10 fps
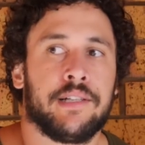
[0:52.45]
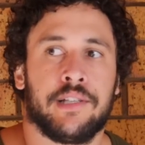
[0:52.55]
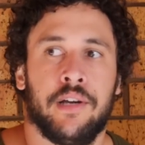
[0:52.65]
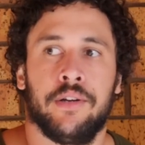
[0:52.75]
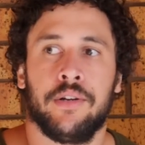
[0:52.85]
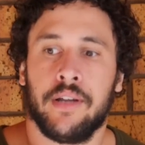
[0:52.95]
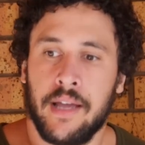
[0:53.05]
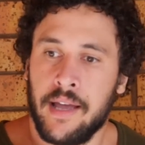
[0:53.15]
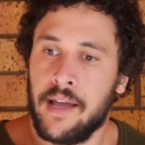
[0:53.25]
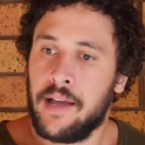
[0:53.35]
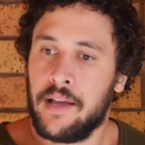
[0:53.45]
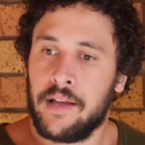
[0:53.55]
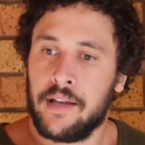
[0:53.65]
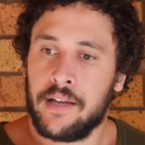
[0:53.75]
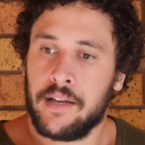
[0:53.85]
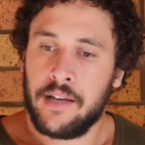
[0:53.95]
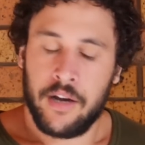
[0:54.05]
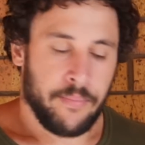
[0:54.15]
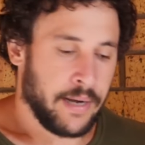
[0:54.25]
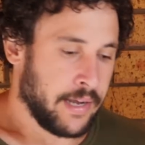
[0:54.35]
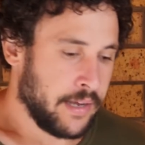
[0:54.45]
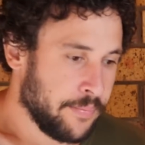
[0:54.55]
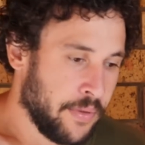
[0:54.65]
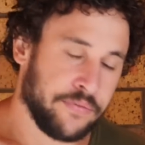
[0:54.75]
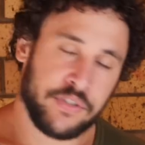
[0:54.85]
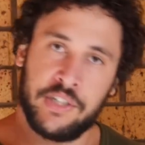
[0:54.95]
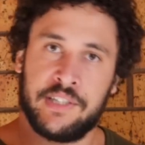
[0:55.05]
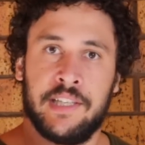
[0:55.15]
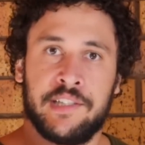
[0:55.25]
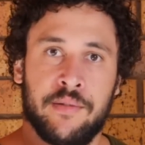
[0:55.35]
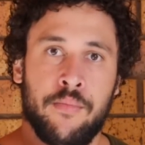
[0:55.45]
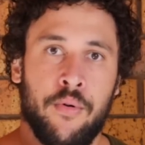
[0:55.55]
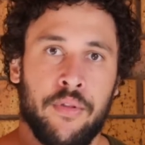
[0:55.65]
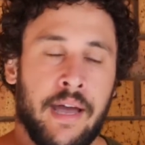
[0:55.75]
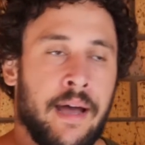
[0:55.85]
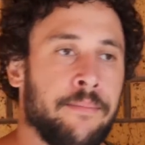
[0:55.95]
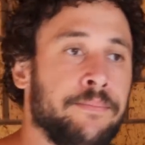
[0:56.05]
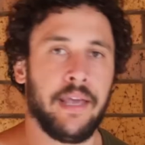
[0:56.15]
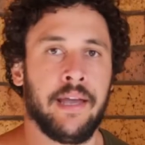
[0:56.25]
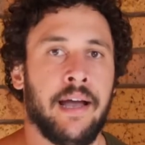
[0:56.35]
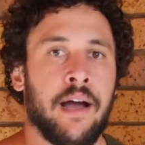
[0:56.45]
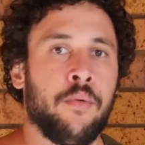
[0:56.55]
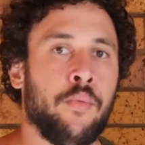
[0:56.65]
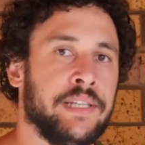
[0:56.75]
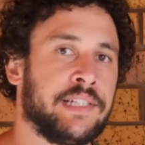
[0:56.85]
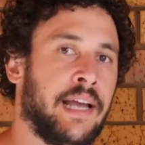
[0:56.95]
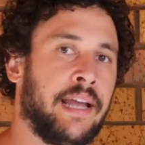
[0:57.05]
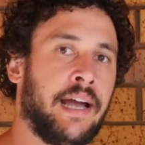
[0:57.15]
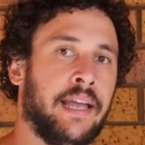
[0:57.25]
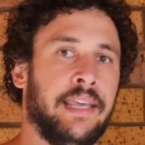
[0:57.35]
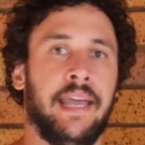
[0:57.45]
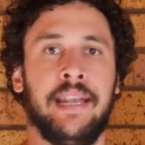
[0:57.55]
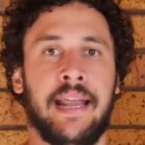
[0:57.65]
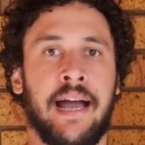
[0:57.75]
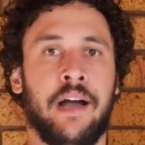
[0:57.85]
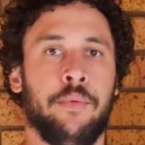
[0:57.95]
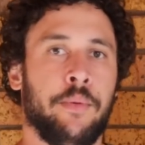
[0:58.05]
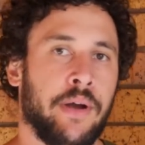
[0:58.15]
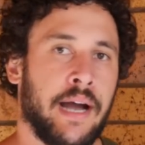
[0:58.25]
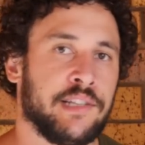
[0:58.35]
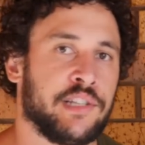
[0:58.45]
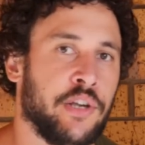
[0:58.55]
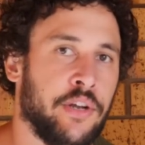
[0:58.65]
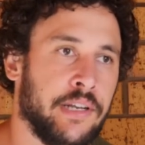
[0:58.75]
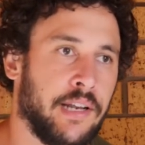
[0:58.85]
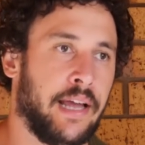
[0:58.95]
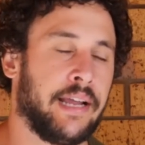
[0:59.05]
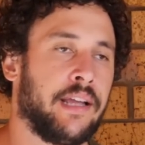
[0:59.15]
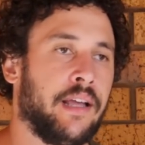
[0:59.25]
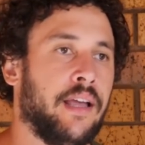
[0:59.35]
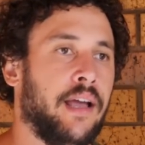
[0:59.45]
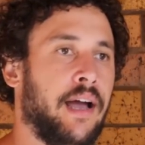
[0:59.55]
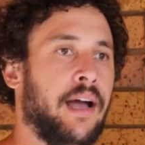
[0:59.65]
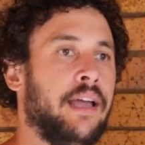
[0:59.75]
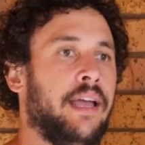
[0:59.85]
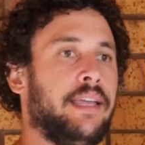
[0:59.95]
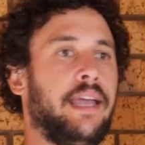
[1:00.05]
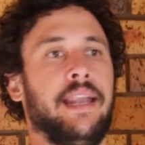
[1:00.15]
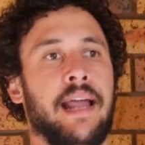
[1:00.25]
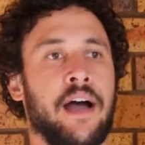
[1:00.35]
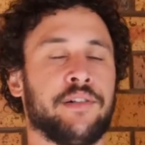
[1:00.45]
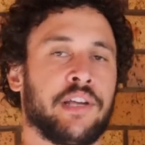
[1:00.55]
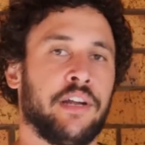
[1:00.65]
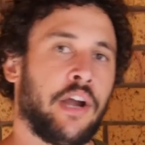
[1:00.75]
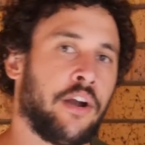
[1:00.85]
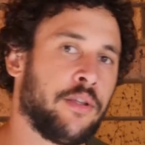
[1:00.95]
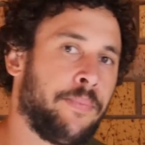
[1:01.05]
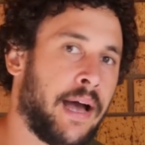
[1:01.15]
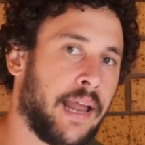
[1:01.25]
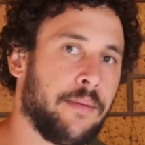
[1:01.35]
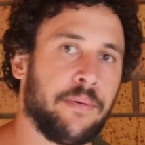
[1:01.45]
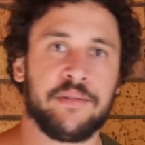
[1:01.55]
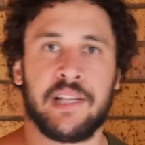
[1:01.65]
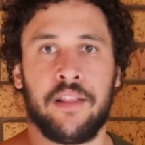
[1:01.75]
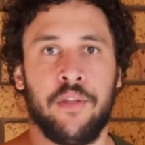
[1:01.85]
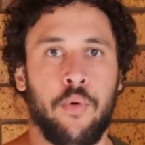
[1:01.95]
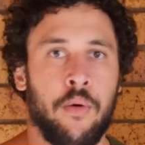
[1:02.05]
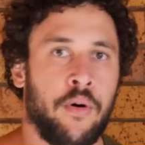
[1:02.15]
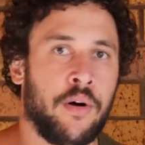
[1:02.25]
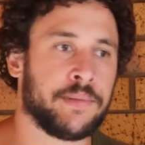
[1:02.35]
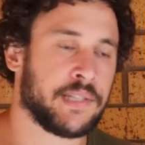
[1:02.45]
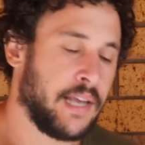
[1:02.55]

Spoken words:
So, oh, bugger. I've just said some more. We say, yeah, nah, when we're uncertain. Like, yeah, nah, I was going to go to the party, but it was out in the wop-wops.